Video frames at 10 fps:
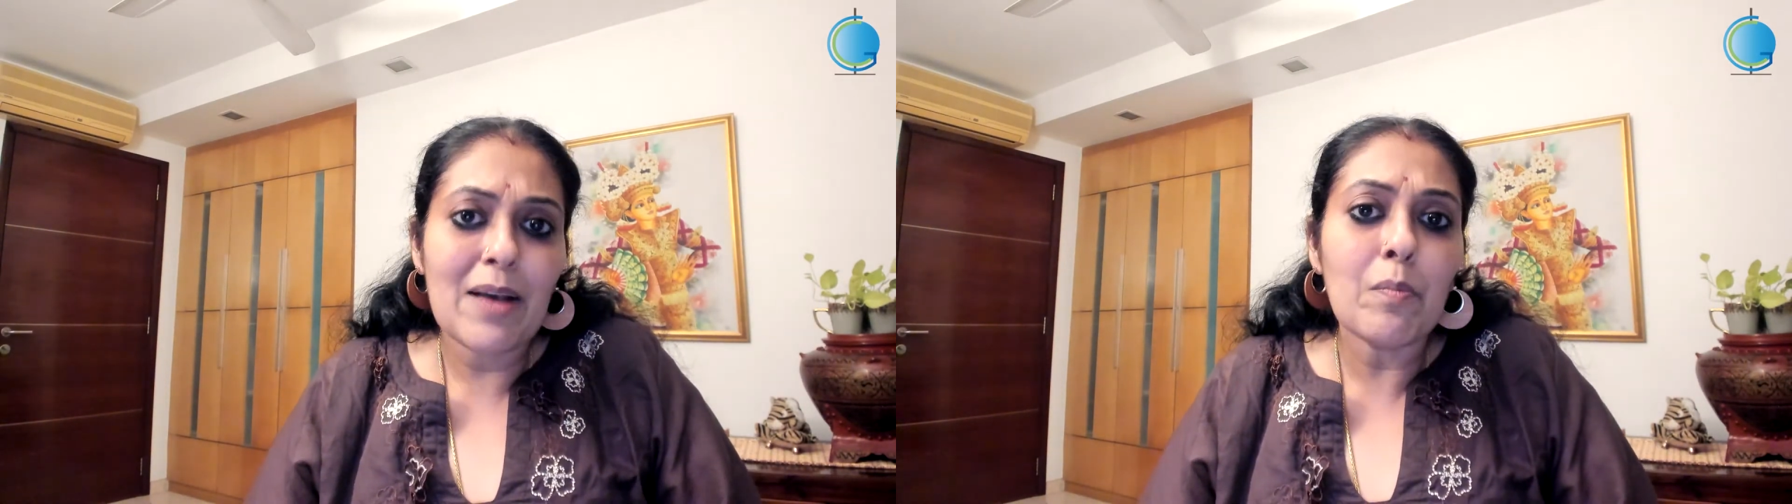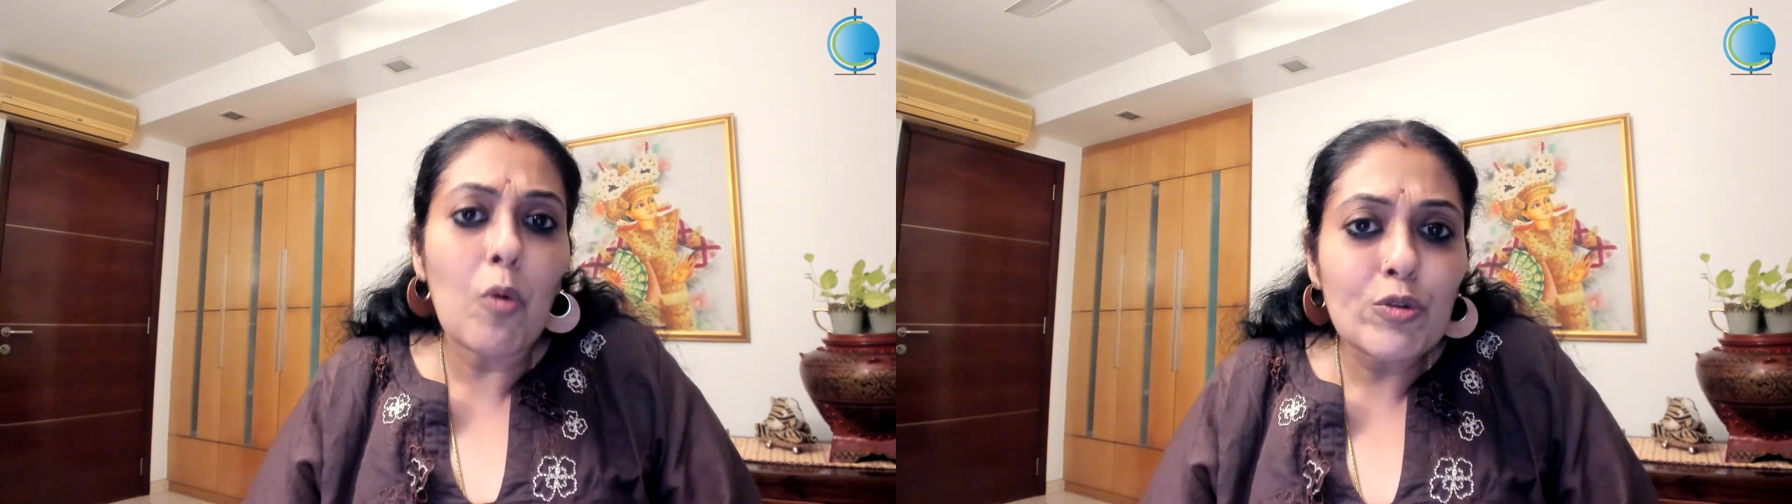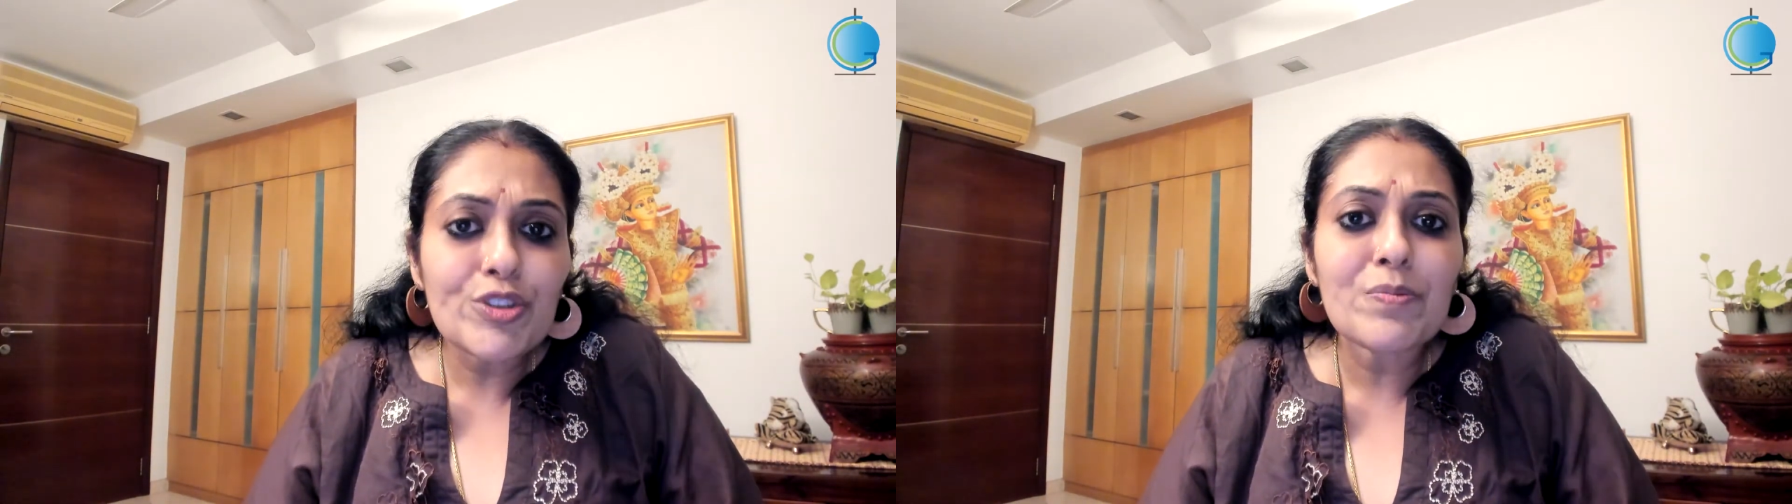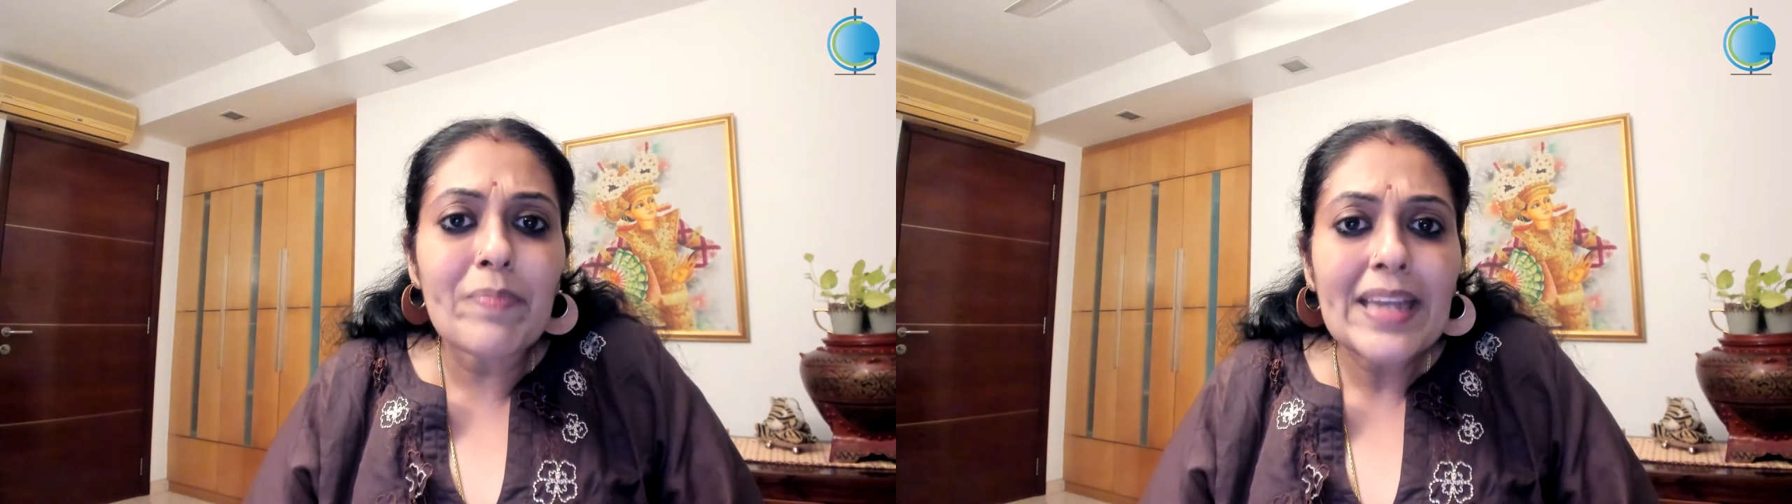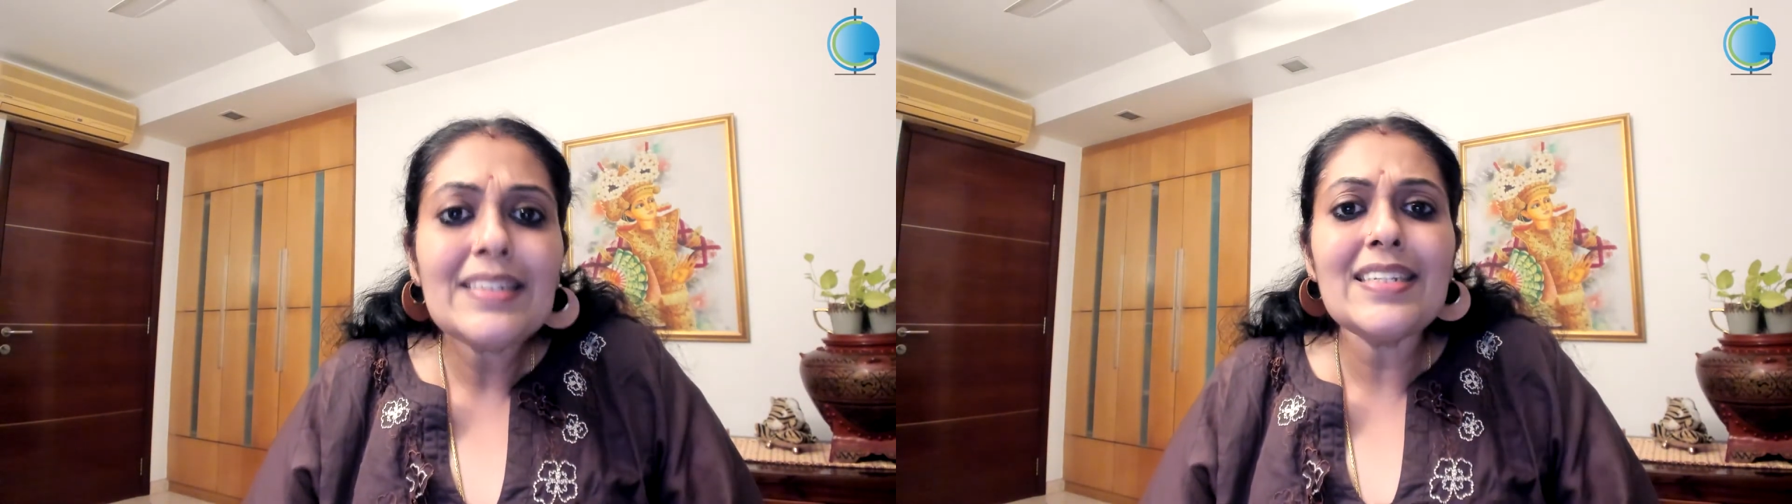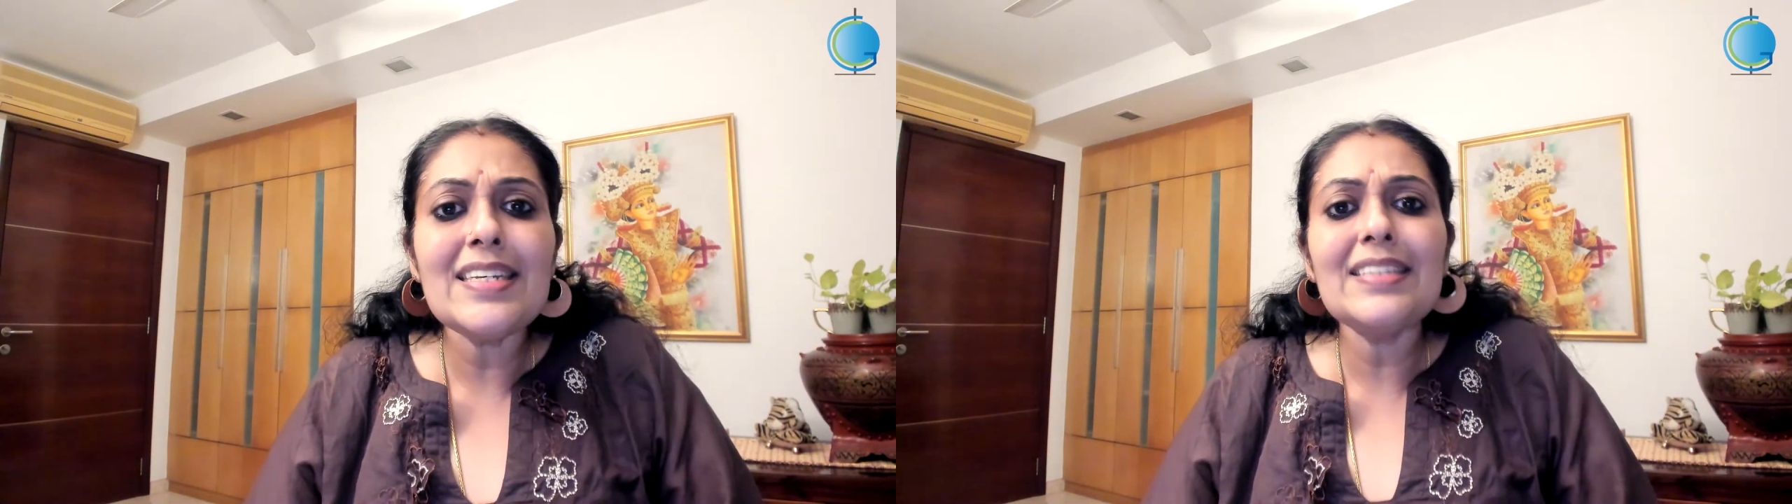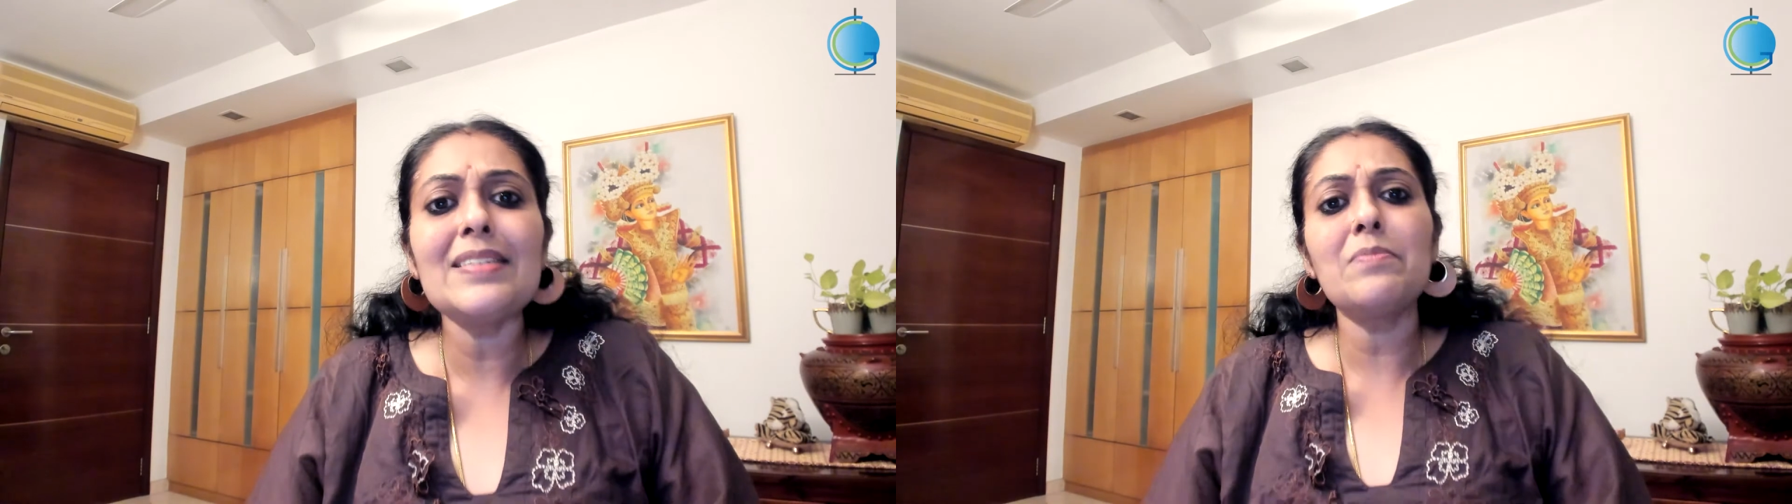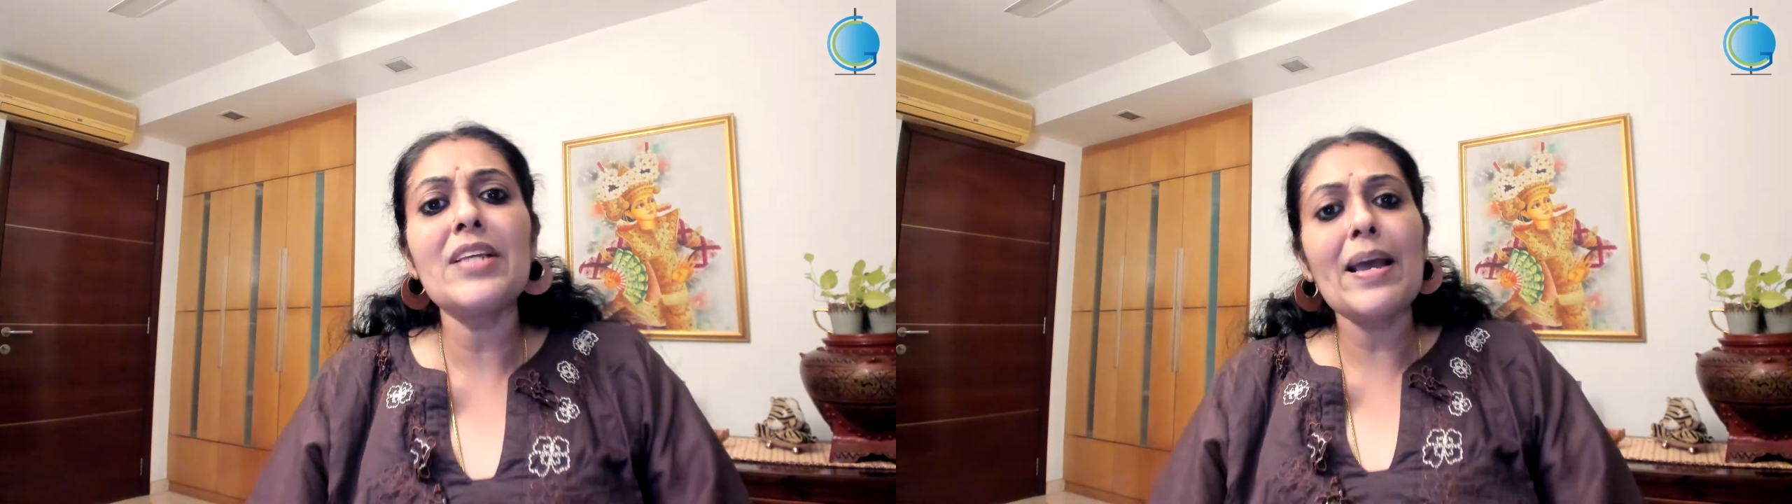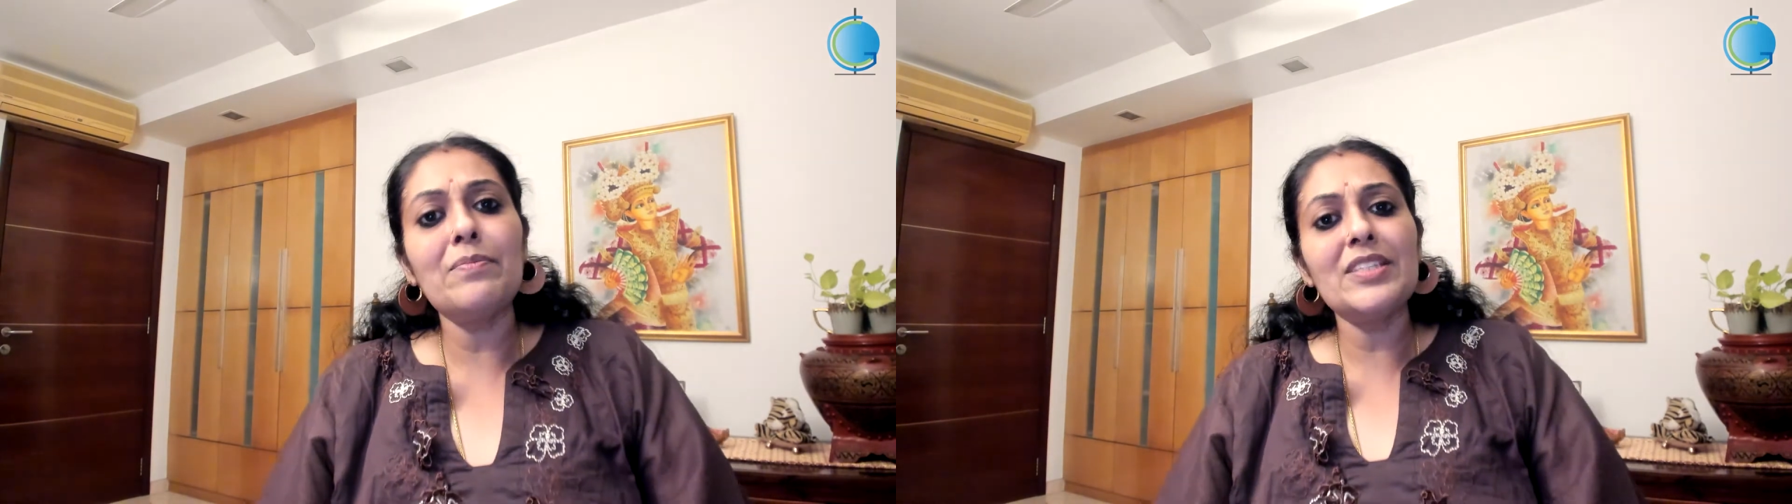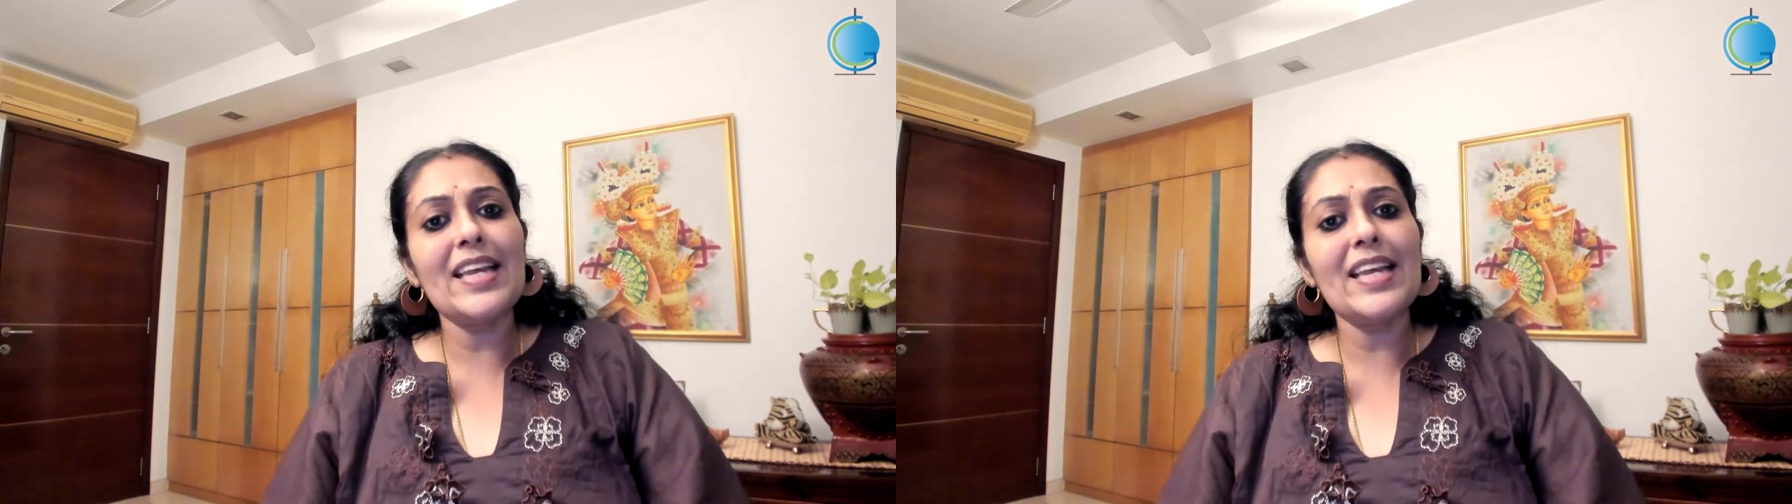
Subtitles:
Most mentees sometimes